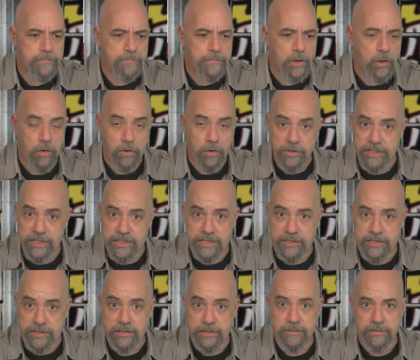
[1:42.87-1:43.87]

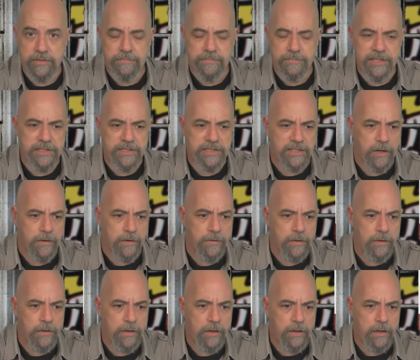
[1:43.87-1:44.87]
audited to be so,
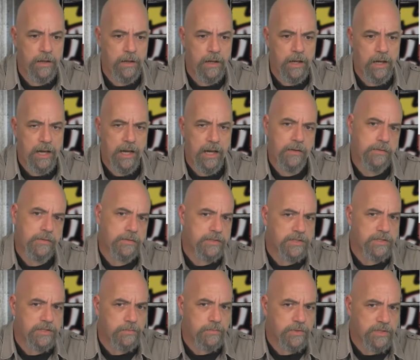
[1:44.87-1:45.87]
how could
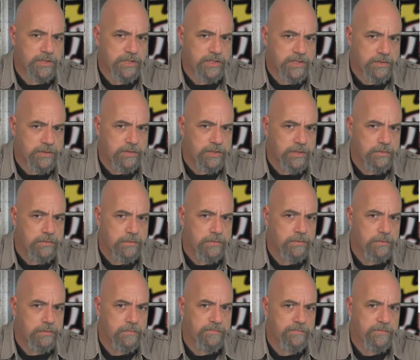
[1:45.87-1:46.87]
someone sue you
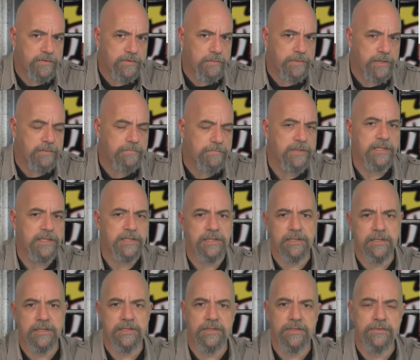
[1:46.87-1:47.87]
for not being
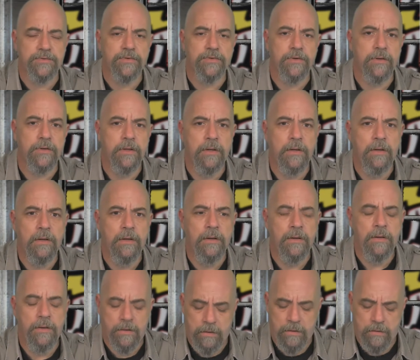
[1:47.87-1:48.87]
politically neutral?
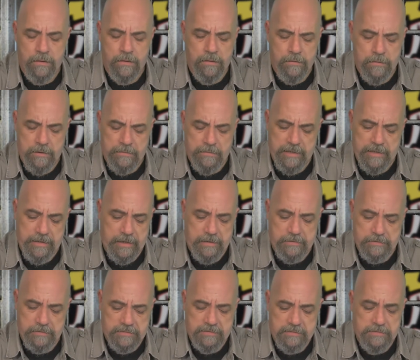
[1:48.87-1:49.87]
I mean,
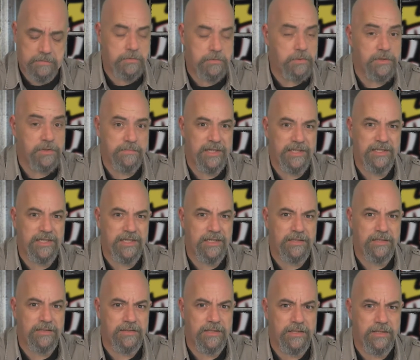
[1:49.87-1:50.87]
that doesn't make
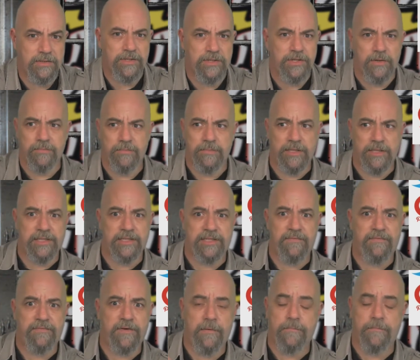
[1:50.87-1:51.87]
sense, does it? You could show them your
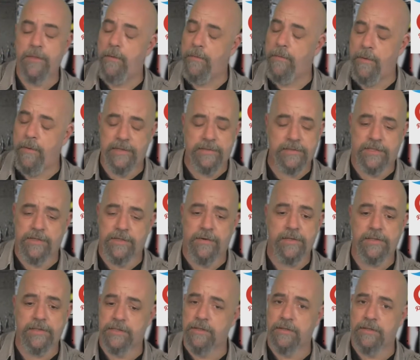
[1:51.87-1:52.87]
certificate. No, mate,
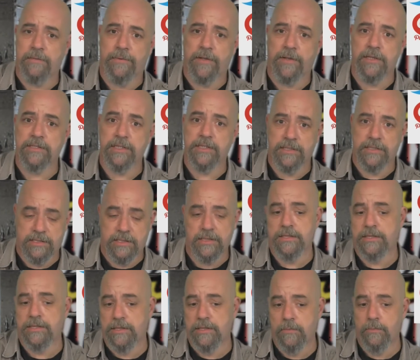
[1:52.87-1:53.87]
sorry, it's not your politics.
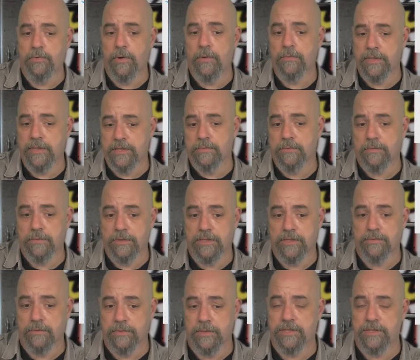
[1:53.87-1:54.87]
It's you broke this rule,
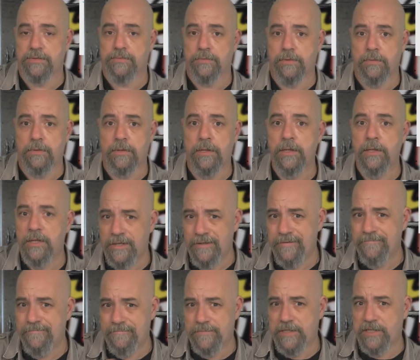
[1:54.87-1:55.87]
this rule, this rule.
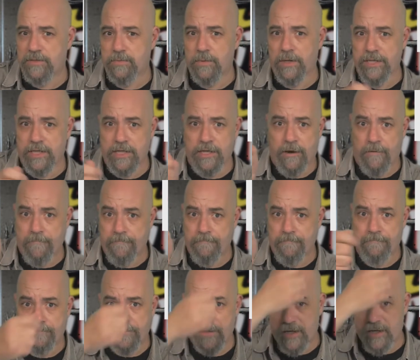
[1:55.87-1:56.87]
That's why you're gone.
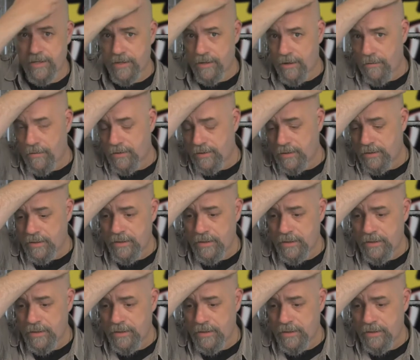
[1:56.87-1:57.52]
There you go. And